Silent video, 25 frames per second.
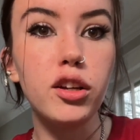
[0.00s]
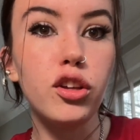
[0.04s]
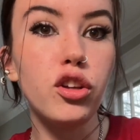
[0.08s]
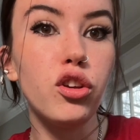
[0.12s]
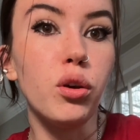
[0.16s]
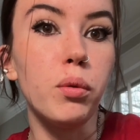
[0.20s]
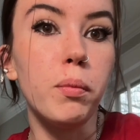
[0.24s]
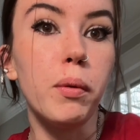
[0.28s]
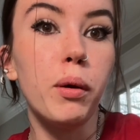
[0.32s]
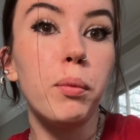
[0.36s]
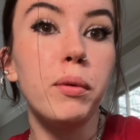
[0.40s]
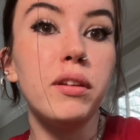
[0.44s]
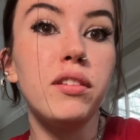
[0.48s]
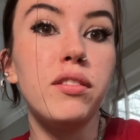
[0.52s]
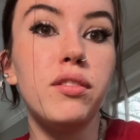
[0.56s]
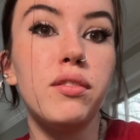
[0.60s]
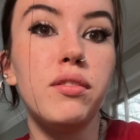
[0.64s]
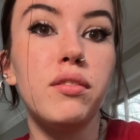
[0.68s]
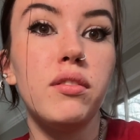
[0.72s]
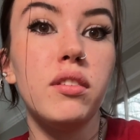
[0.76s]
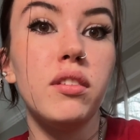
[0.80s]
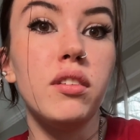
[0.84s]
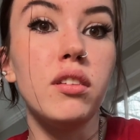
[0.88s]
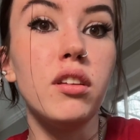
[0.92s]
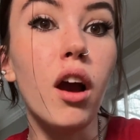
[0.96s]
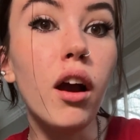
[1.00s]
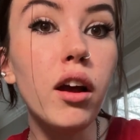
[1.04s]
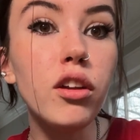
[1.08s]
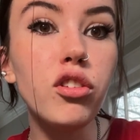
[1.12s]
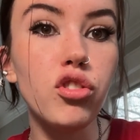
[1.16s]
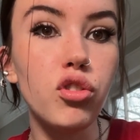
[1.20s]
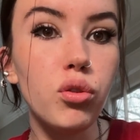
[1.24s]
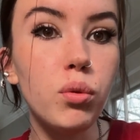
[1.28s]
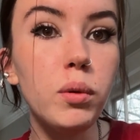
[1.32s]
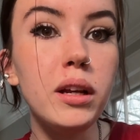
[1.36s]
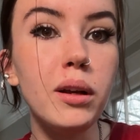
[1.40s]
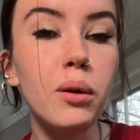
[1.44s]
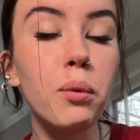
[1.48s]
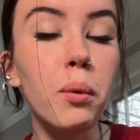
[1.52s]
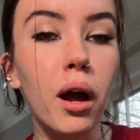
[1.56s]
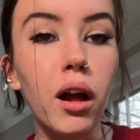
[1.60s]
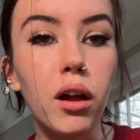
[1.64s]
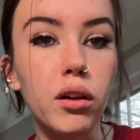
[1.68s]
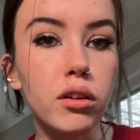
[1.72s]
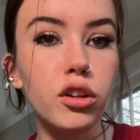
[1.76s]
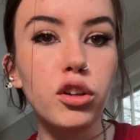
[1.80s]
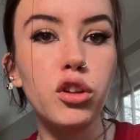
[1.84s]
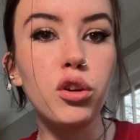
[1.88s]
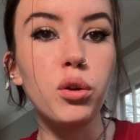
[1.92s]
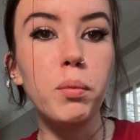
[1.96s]
Cuba was not doing
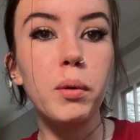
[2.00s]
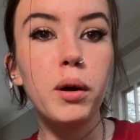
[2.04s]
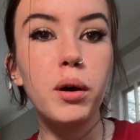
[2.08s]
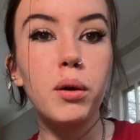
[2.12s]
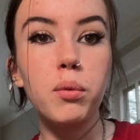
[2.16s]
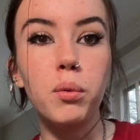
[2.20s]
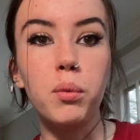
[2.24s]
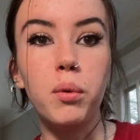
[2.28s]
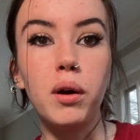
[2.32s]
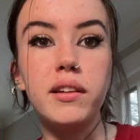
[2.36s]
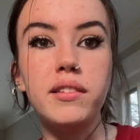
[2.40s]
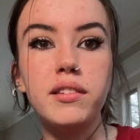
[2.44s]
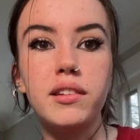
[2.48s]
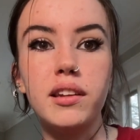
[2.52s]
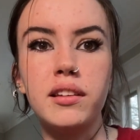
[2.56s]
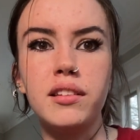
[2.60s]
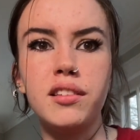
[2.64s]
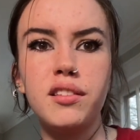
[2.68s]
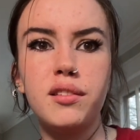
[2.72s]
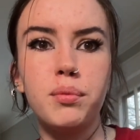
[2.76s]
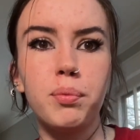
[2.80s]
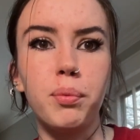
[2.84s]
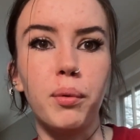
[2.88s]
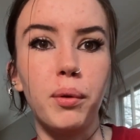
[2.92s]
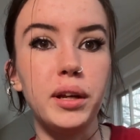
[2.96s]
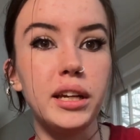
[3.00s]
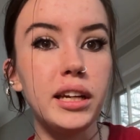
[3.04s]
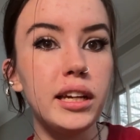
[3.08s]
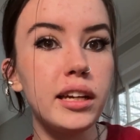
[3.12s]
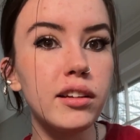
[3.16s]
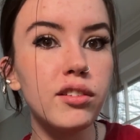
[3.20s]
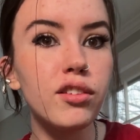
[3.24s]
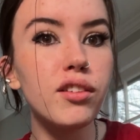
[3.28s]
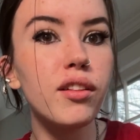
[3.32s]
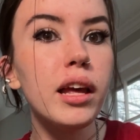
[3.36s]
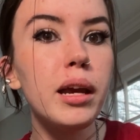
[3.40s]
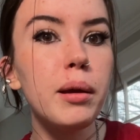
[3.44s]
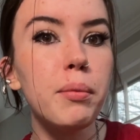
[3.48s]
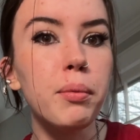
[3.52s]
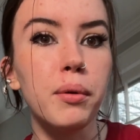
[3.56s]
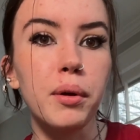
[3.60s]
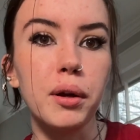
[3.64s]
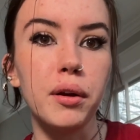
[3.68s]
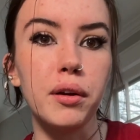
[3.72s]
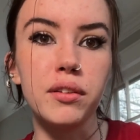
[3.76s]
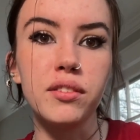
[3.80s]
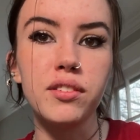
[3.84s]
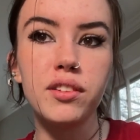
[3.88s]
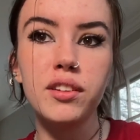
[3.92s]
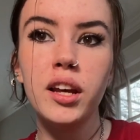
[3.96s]
well. Cuba was exploiting its
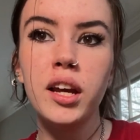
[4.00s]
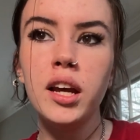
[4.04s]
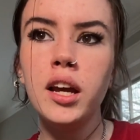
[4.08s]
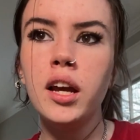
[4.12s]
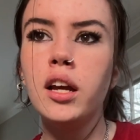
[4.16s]
laborers.